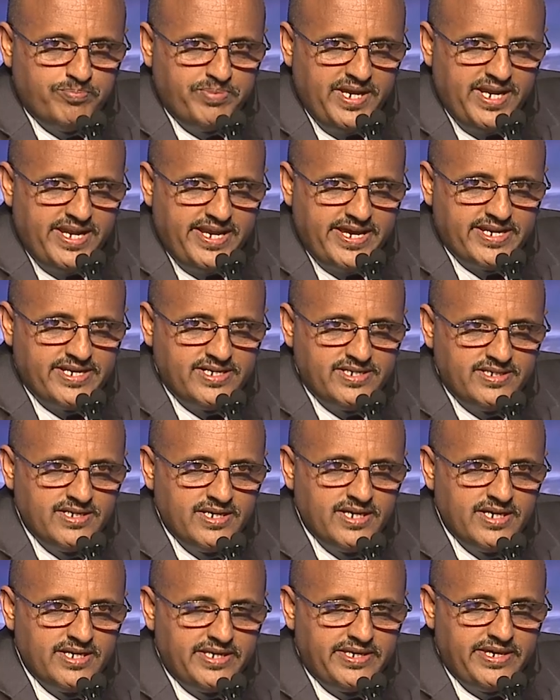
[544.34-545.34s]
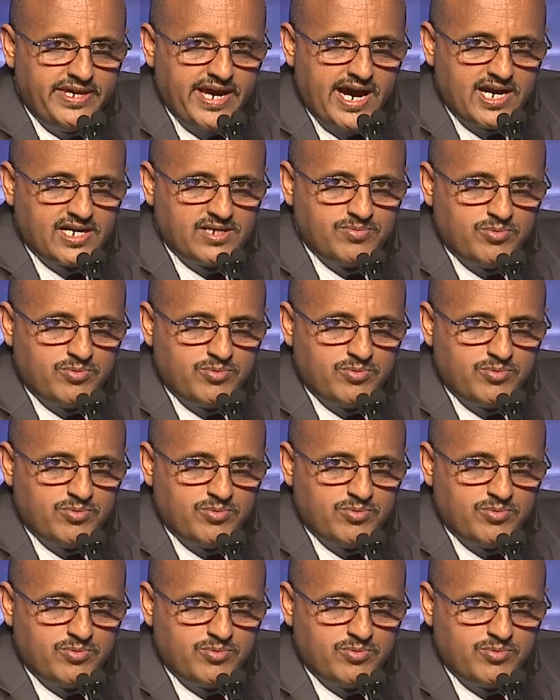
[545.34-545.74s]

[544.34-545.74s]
billion young